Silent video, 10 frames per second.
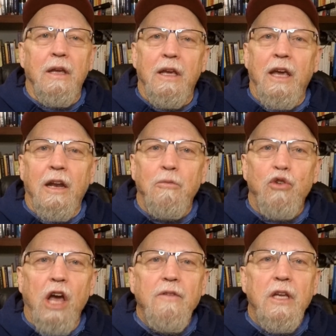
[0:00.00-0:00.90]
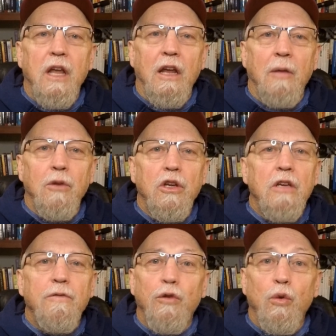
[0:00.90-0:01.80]
and I'm driving and I'm looking
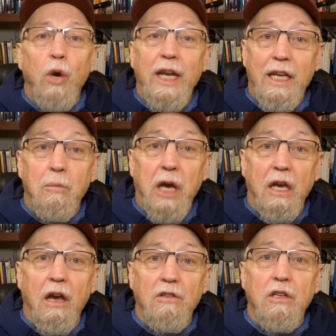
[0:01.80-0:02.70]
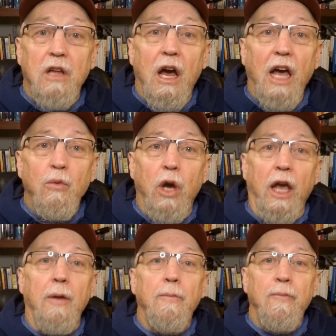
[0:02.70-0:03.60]
for a way to get back out to the highway.
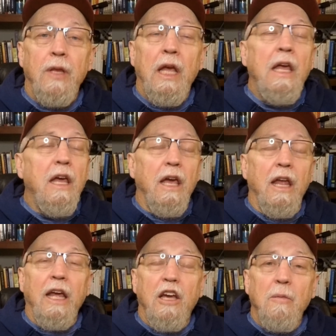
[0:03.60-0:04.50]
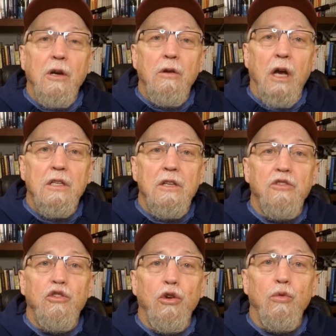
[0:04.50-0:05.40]
And I come across this
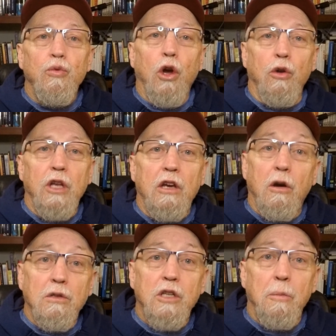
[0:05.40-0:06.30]
dirt road that goes up